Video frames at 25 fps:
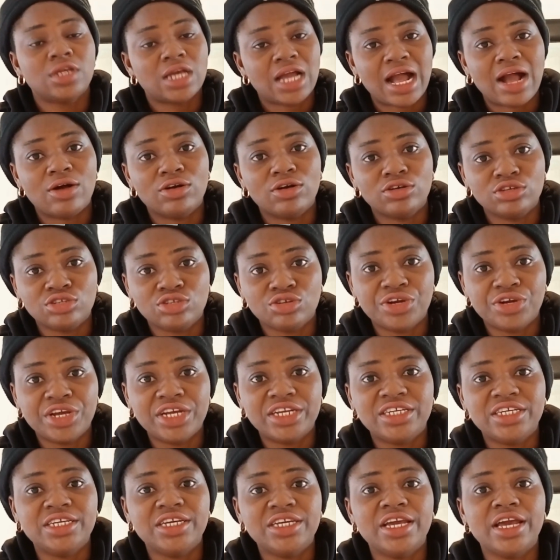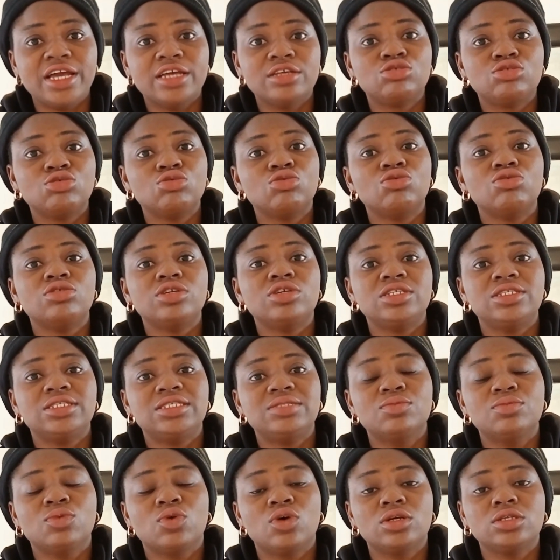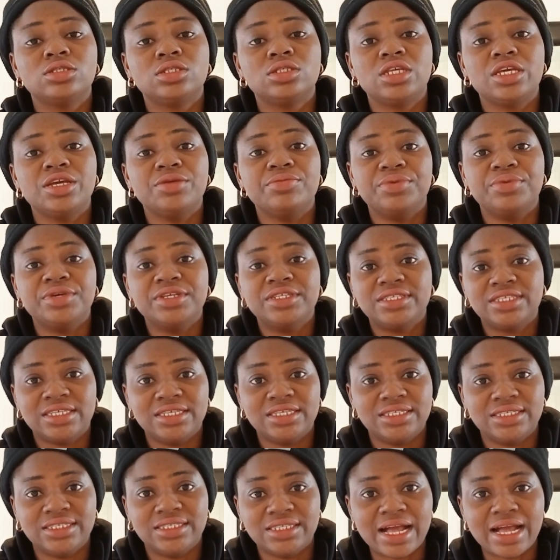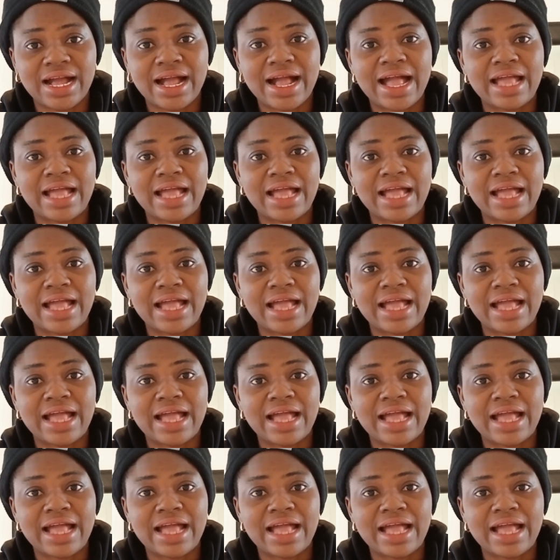I was already here, so it was a bit easier.